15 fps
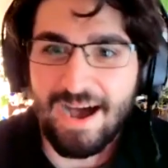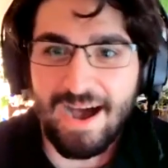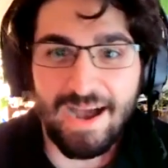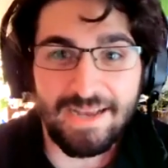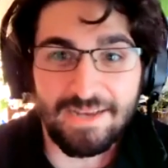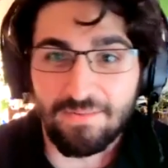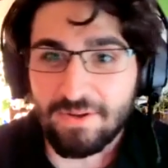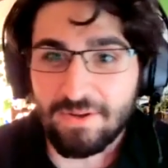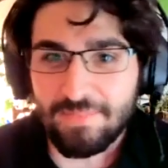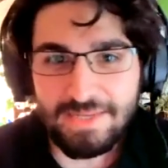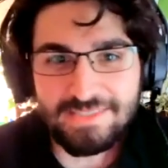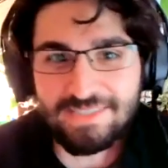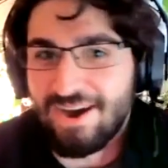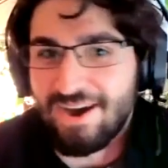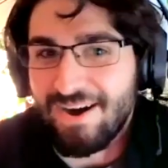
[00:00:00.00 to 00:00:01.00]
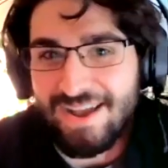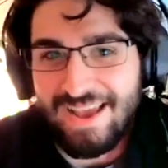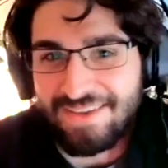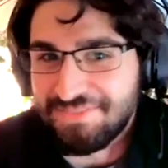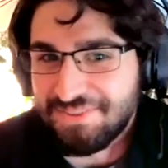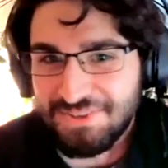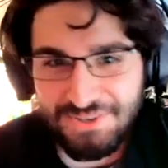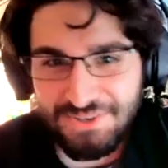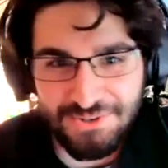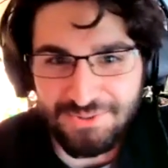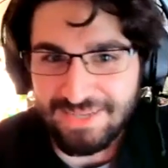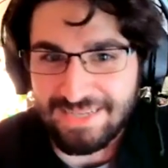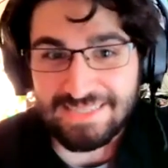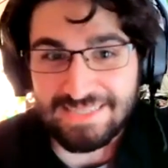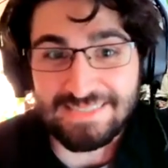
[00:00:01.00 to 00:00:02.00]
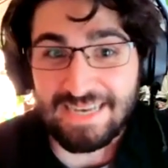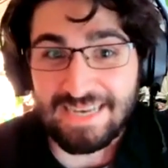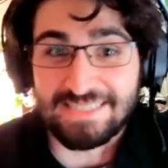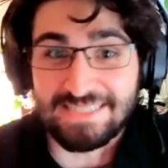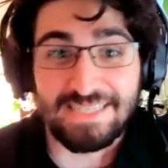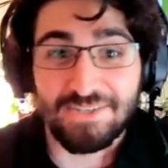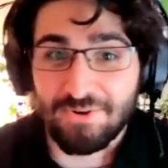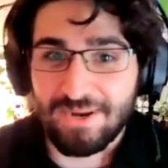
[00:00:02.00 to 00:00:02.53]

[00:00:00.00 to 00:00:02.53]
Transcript: i well, basically all i have to do is i say